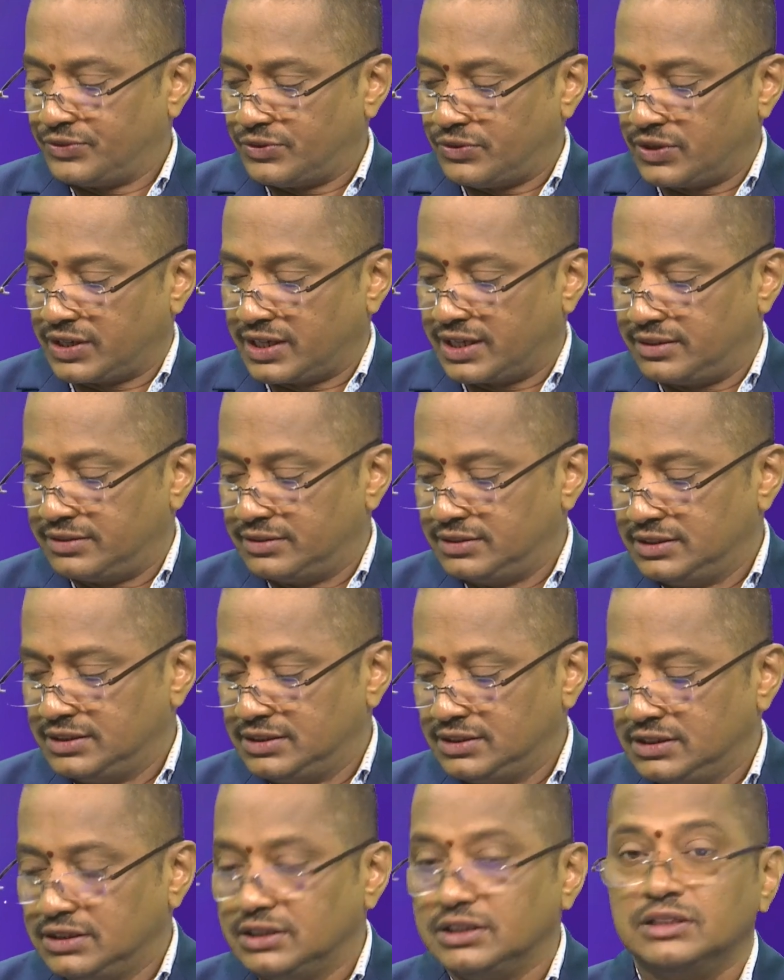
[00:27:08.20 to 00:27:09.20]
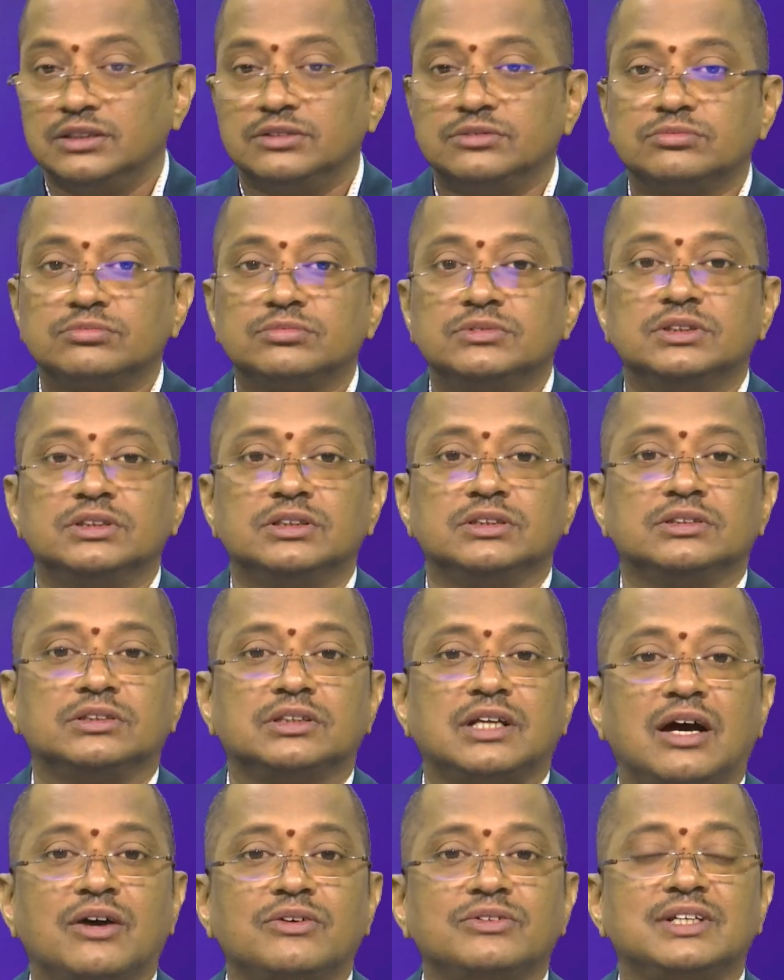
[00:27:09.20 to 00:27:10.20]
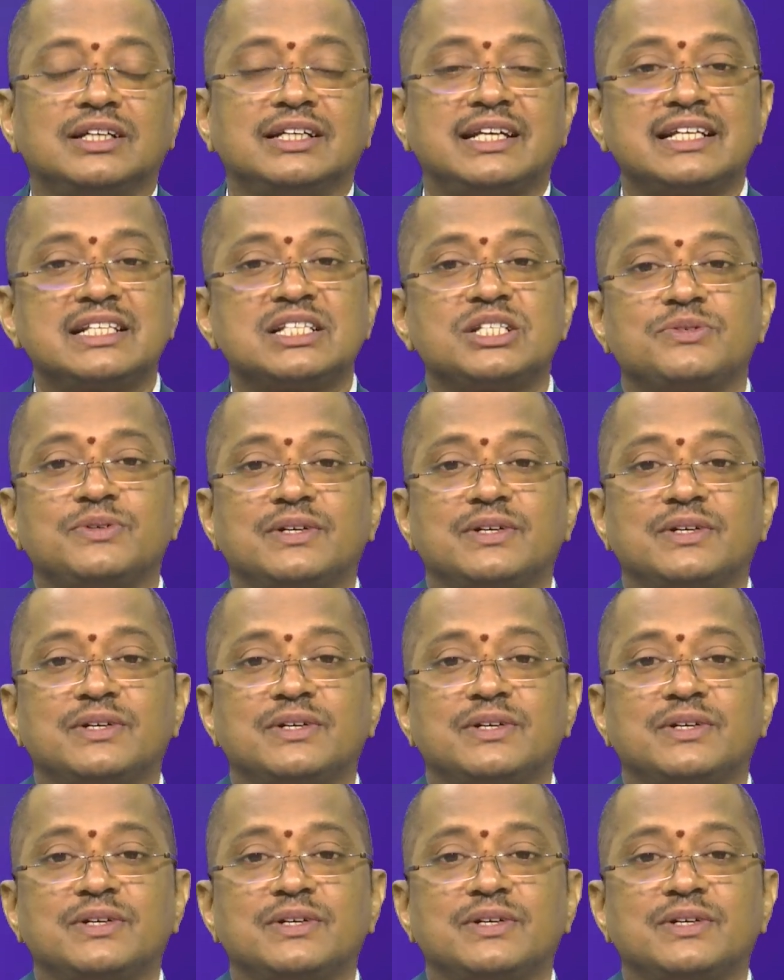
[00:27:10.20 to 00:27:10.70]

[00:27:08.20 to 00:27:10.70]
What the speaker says: Okay. Now the next